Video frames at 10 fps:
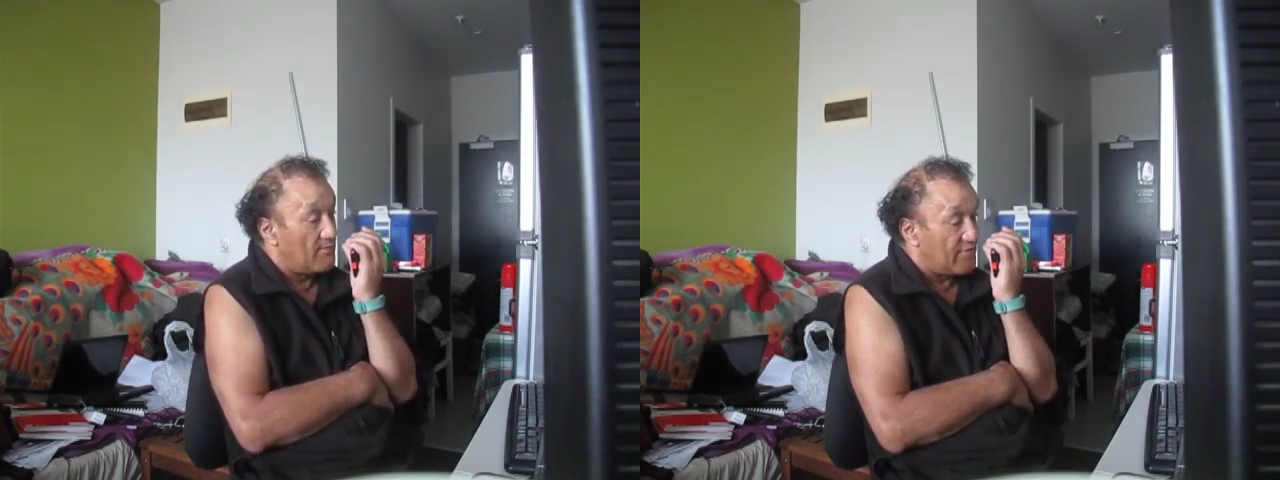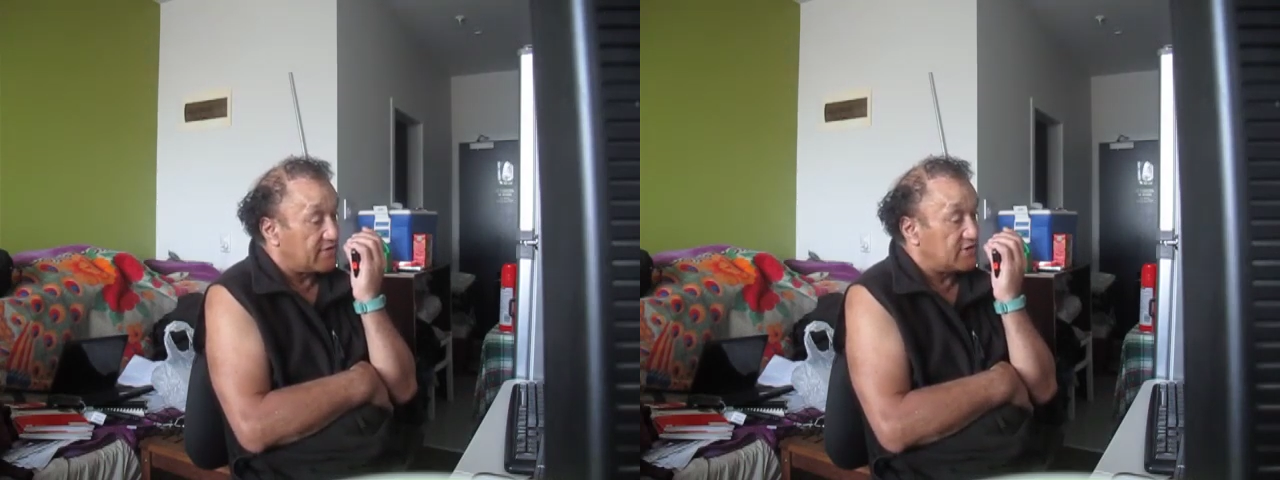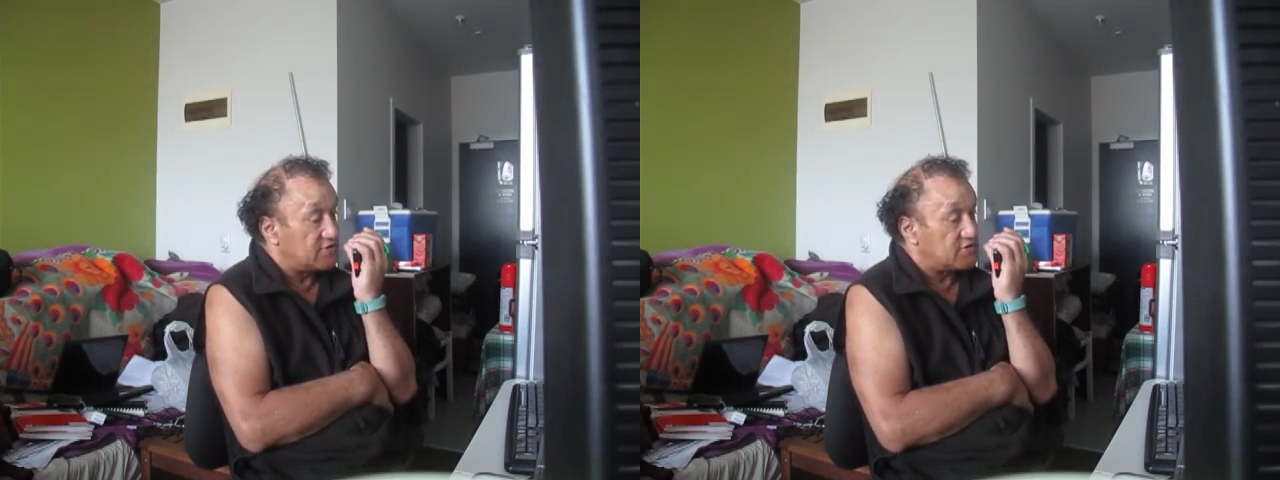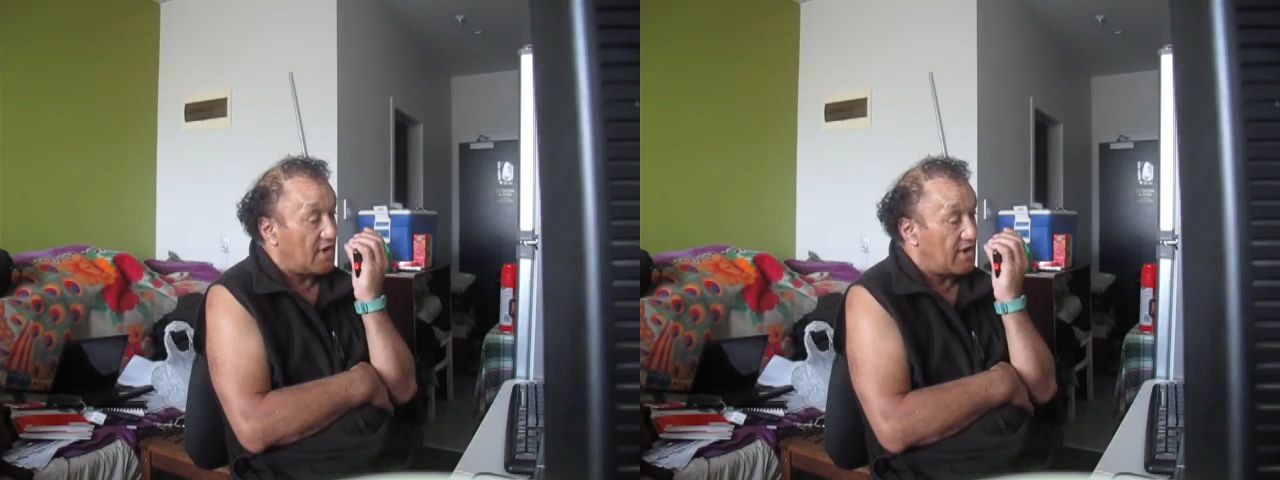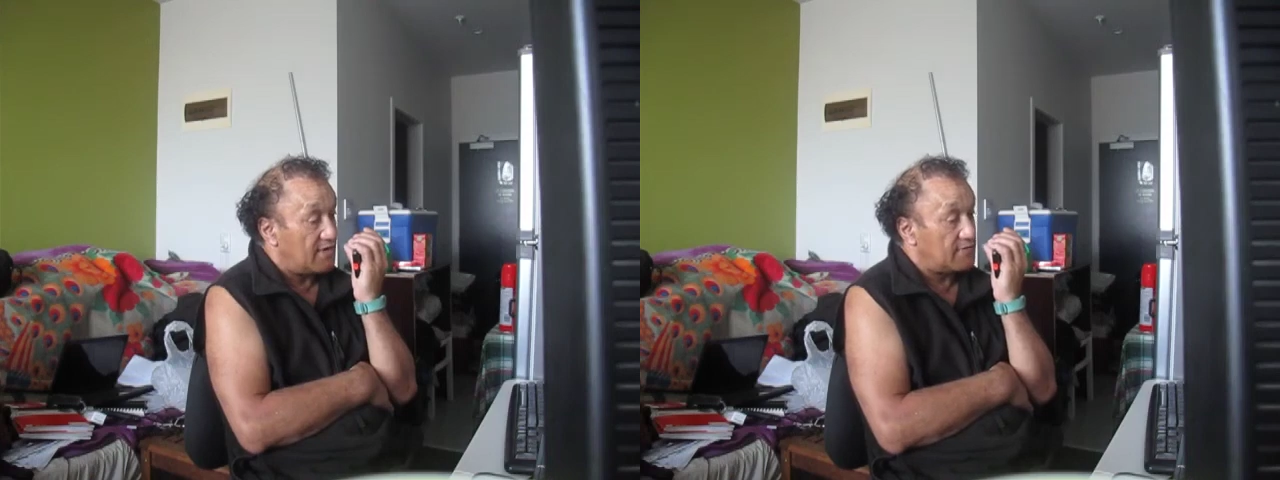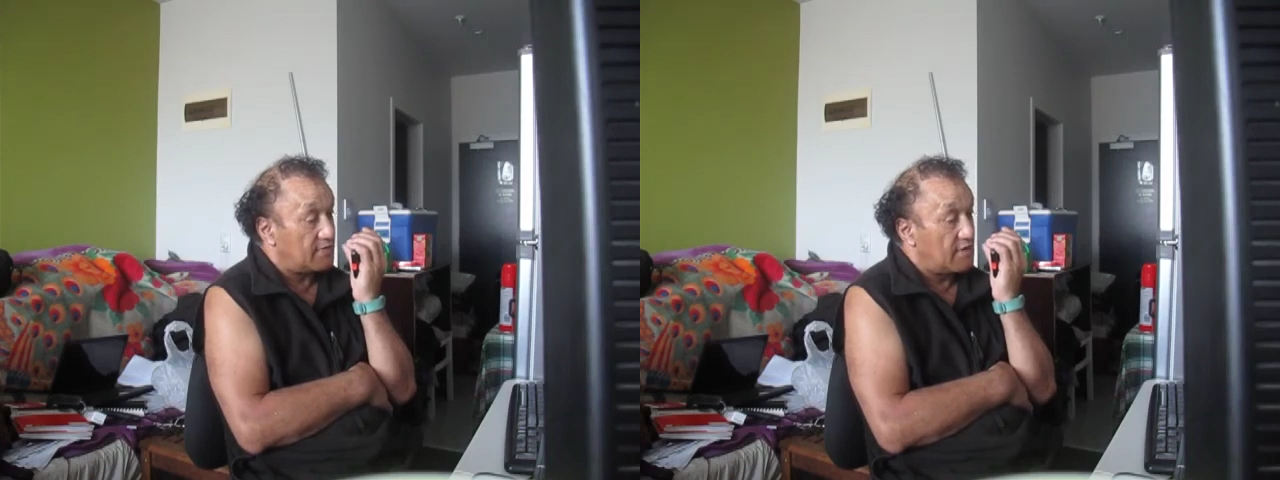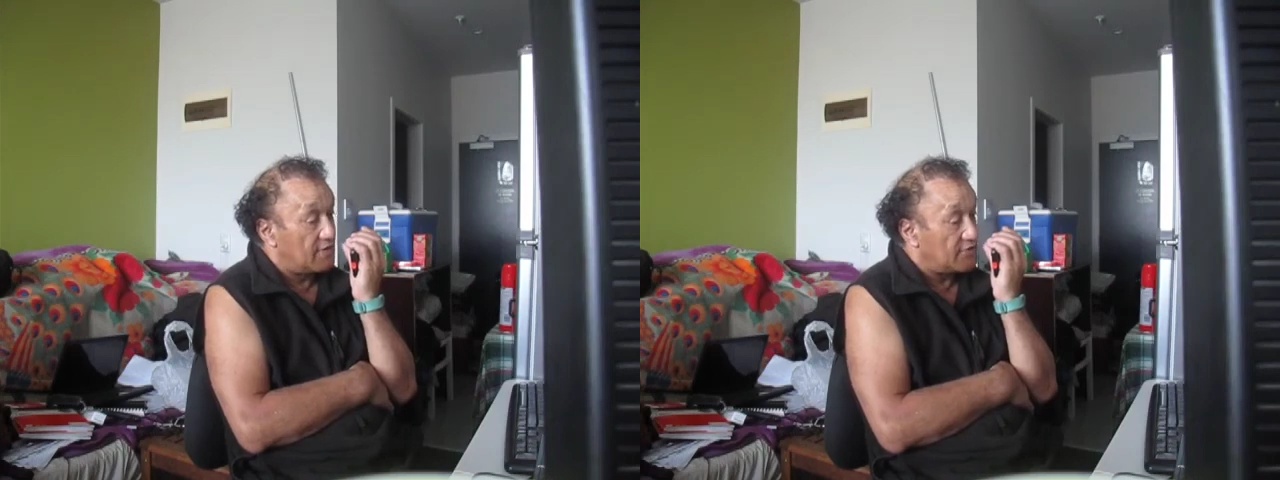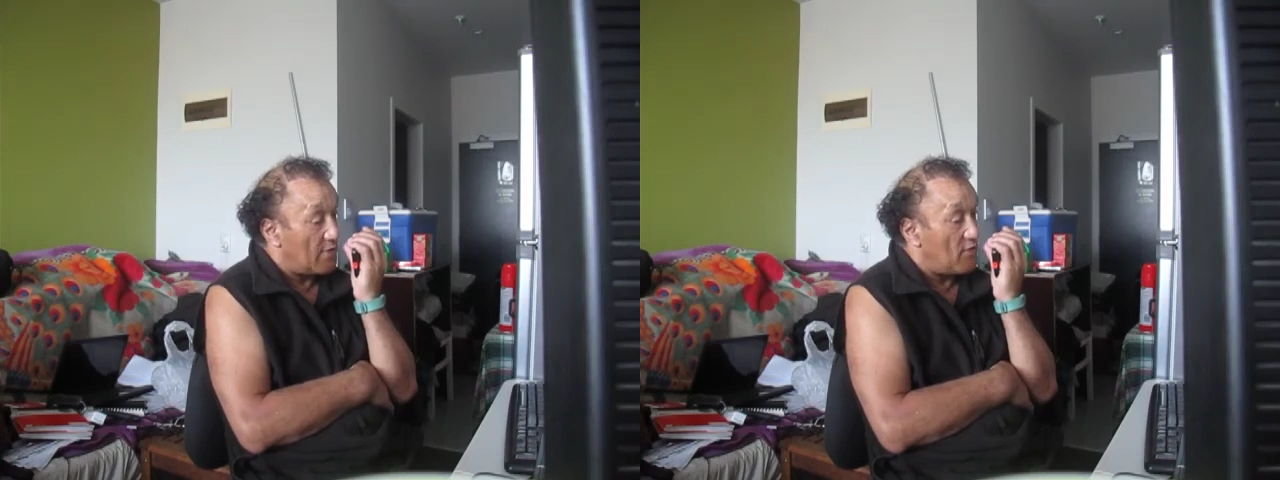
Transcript: British and the,